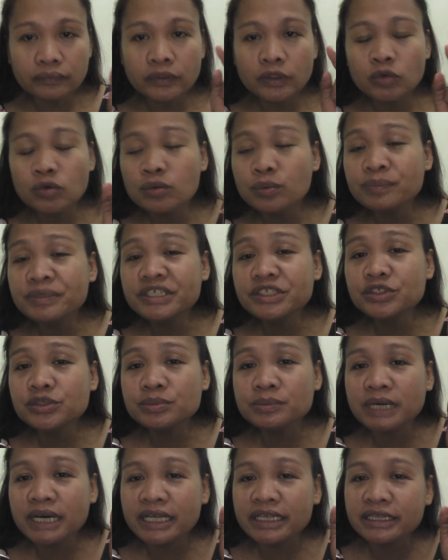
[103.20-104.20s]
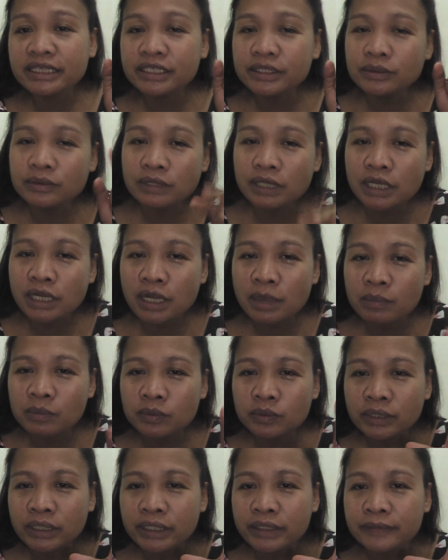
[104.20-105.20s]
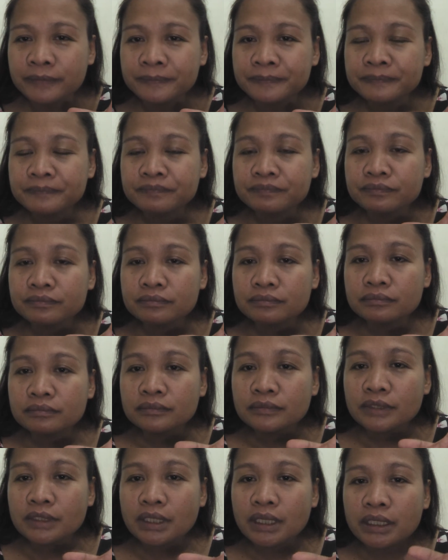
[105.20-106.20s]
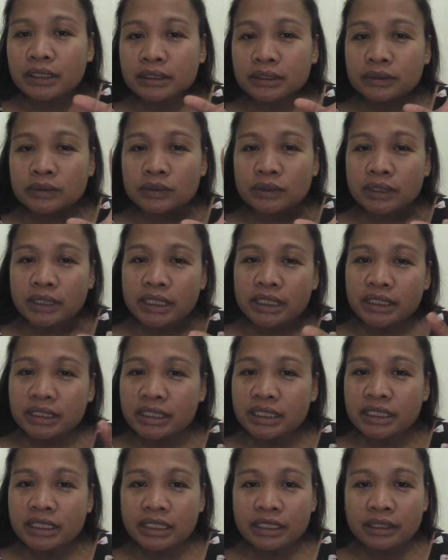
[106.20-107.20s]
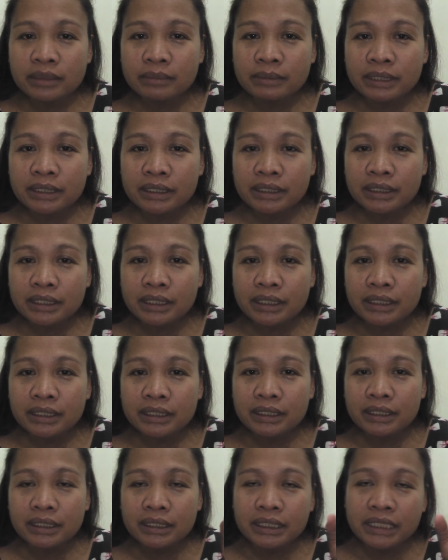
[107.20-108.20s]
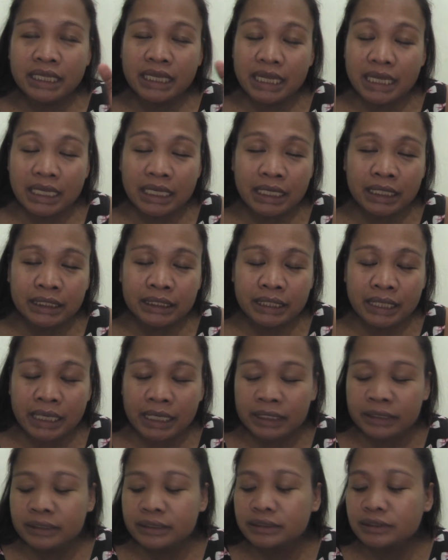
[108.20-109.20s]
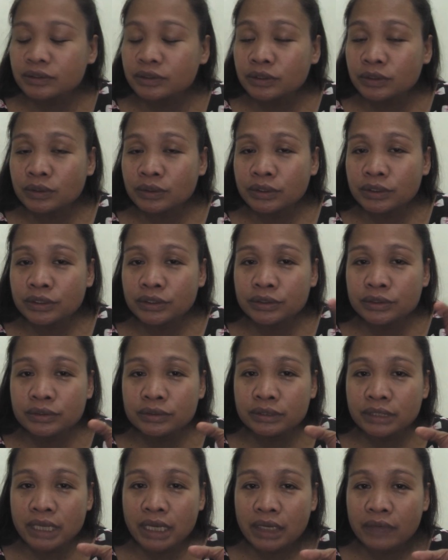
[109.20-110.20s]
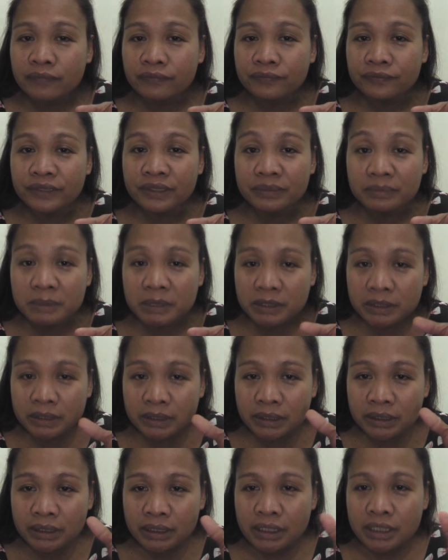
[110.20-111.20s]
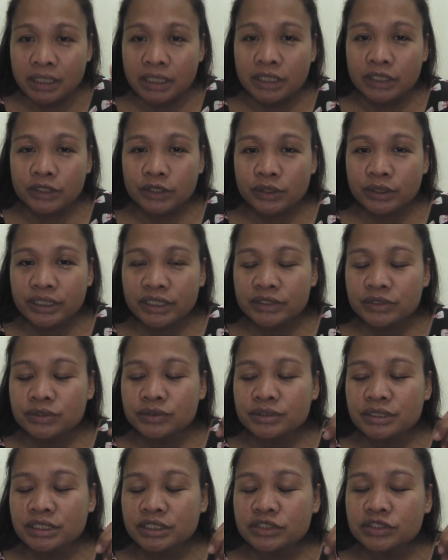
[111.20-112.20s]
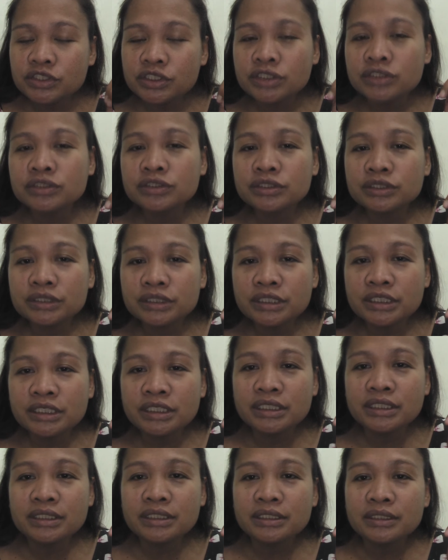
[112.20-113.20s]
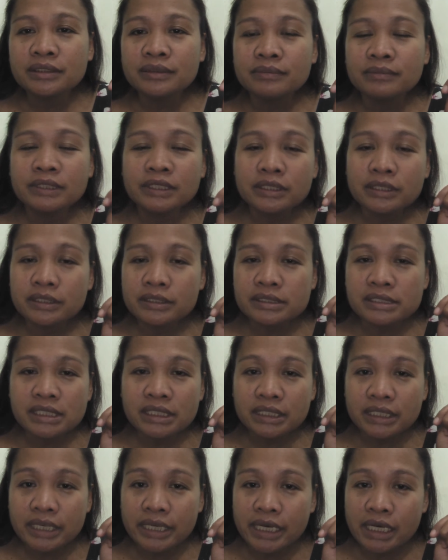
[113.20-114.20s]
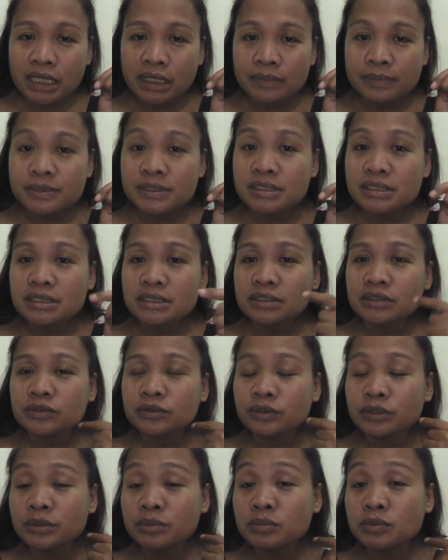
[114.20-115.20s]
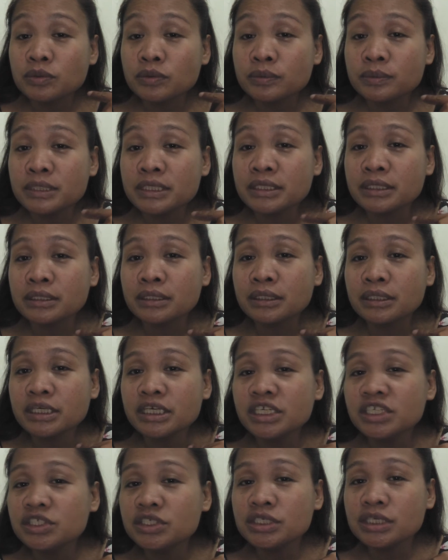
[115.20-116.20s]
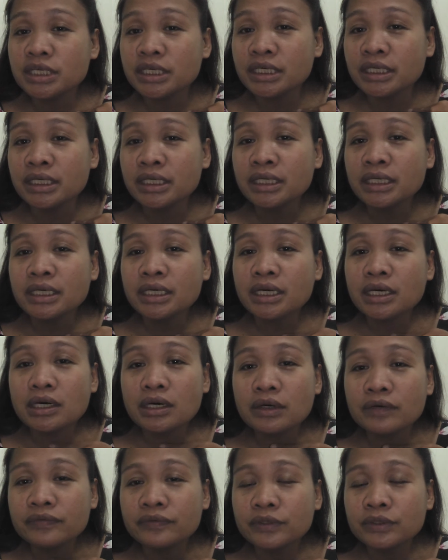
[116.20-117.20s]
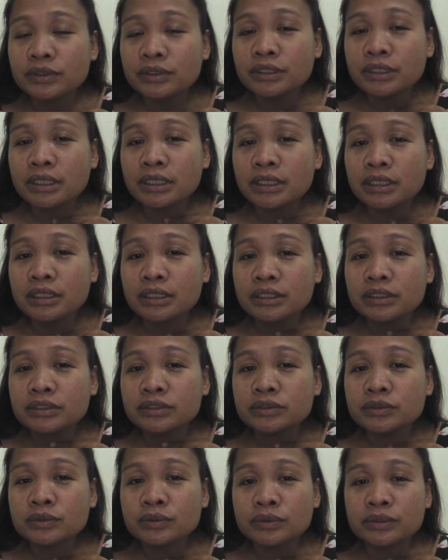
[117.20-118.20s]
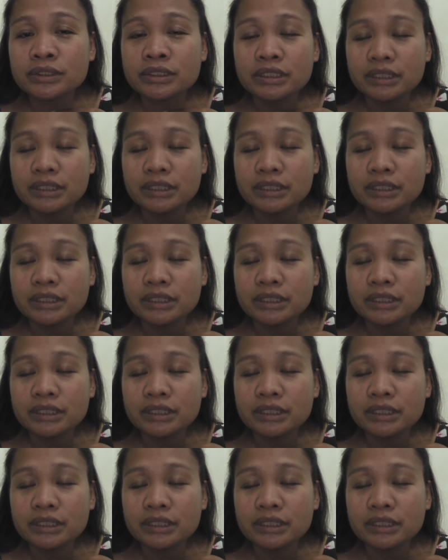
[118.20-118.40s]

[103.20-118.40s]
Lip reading: Kung medyo makati yung lalamunan at hindi ka naman nilalagnat, or you don't have fever, you can drink ginger tea because it helps to remove the itchy of your throat.